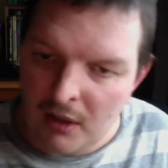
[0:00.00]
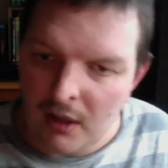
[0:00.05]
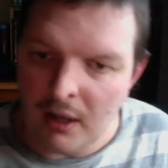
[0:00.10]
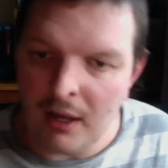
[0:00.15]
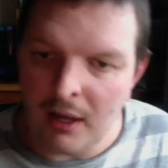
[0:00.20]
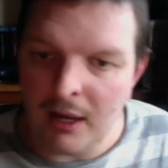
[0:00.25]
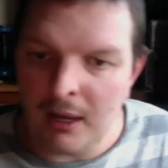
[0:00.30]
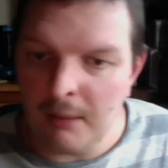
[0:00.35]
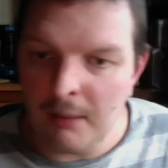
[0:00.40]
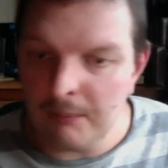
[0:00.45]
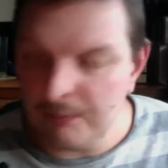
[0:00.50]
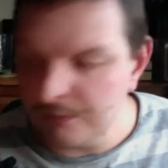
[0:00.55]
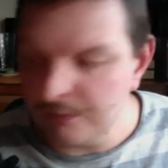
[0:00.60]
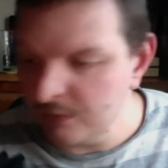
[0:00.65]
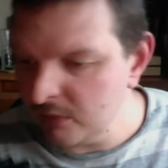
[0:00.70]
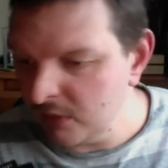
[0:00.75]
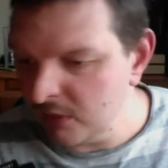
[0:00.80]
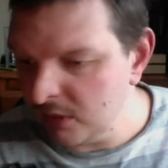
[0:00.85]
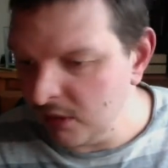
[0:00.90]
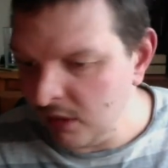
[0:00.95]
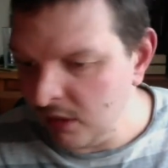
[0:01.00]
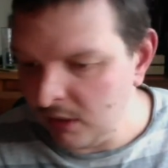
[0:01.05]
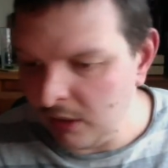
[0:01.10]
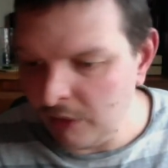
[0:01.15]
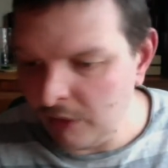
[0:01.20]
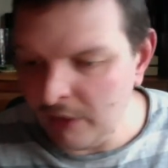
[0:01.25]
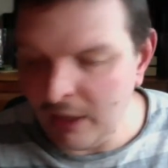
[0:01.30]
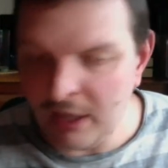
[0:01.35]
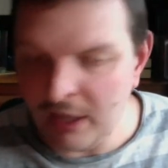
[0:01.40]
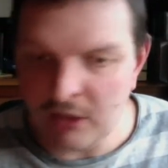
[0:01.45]

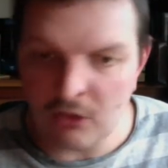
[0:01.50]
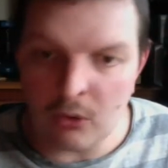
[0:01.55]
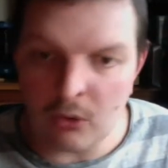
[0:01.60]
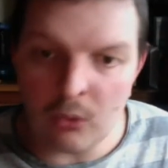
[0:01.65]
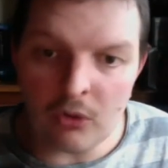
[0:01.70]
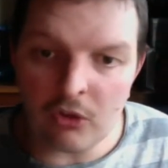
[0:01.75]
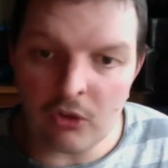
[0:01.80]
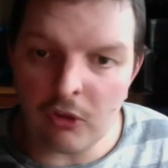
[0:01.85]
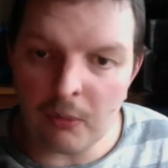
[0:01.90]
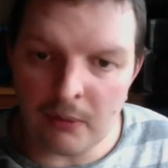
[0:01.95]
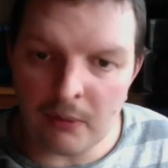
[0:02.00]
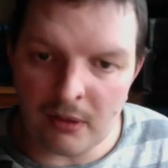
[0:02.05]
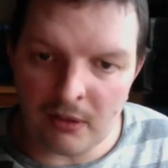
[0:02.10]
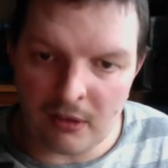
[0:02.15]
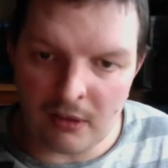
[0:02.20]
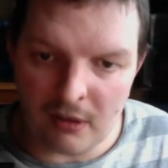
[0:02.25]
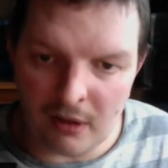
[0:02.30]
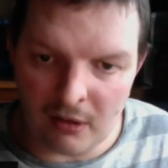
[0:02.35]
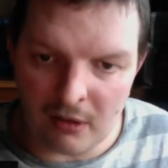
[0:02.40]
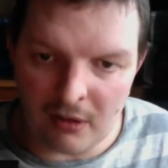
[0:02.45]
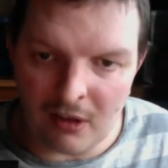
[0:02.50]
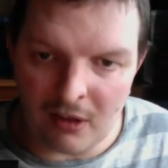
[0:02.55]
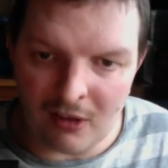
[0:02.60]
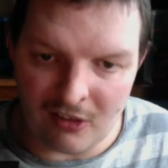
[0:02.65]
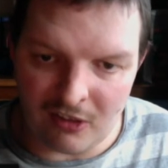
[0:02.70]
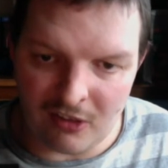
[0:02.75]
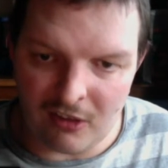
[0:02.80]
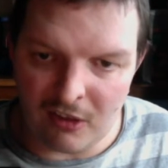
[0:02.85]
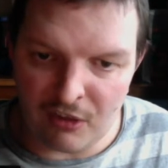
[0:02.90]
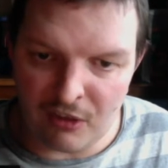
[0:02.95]
and all the Super Nintendo
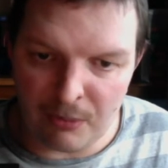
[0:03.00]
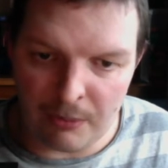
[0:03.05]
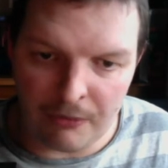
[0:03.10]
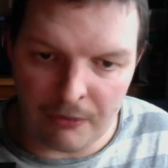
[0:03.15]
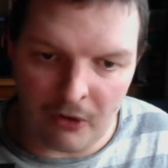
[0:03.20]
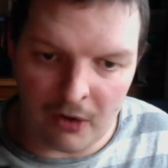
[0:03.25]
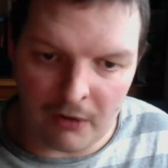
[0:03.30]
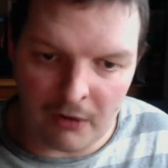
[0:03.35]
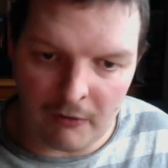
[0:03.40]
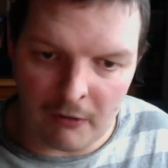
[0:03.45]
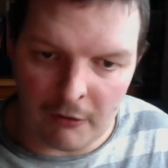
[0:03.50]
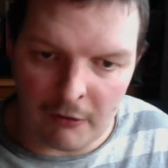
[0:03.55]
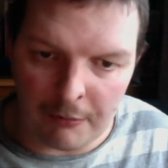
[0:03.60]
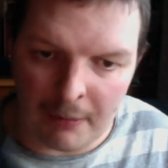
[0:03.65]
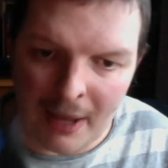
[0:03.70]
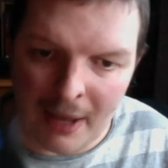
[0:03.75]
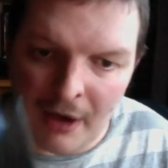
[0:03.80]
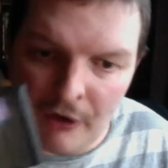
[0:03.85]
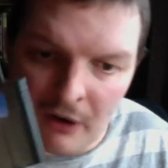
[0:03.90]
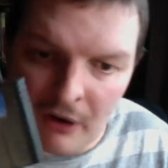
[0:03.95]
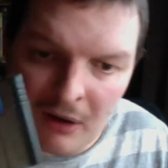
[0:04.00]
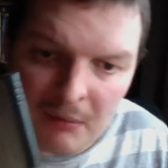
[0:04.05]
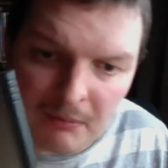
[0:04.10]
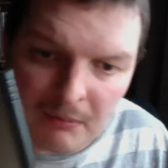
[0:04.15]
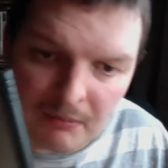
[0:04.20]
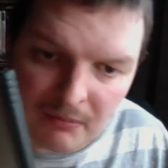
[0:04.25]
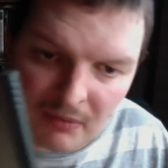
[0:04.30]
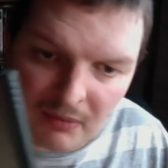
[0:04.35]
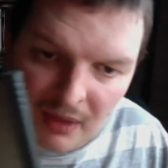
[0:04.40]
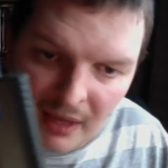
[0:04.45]
does is provide it with power
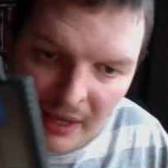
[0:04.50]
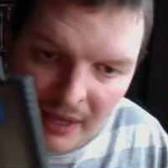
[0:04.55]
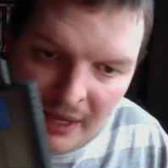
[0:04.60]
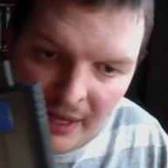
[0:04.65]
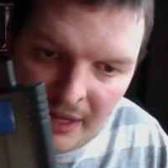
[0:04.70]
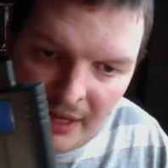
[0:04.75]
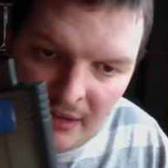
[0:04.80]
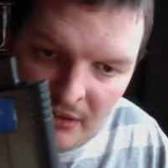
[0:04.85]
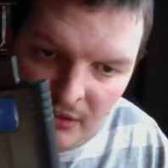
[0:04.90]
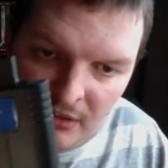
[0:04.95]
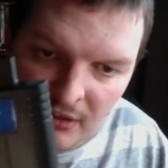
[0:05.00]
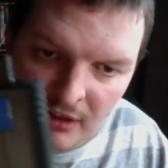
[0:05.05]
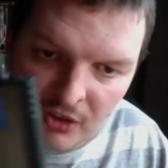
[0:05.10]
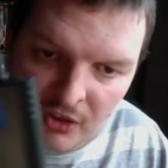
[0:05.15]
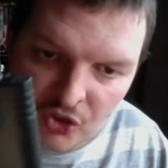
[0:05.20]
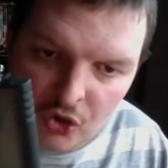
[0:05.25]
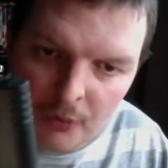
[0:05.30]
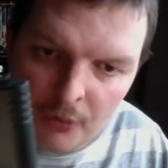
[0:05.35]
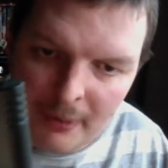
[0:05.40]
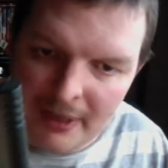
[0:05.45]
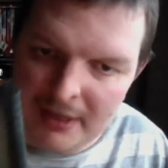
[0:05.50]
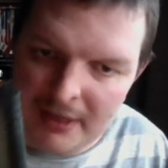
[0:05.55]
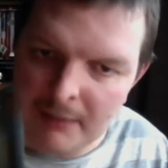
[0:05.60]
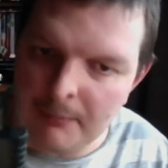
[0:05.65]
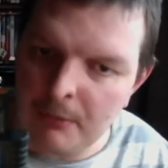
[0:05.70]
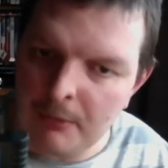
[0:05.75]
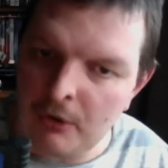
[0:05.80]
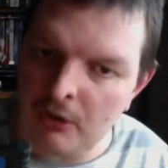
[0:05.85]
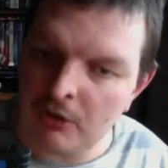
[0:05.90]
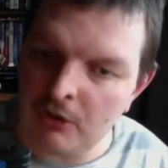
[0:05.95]
and joypad
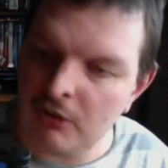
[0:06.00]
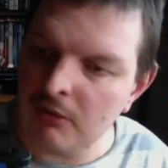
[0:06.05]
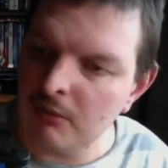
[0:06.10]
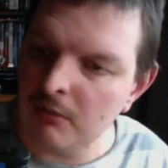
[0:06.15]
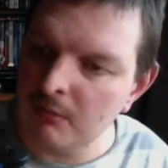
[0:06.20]
input.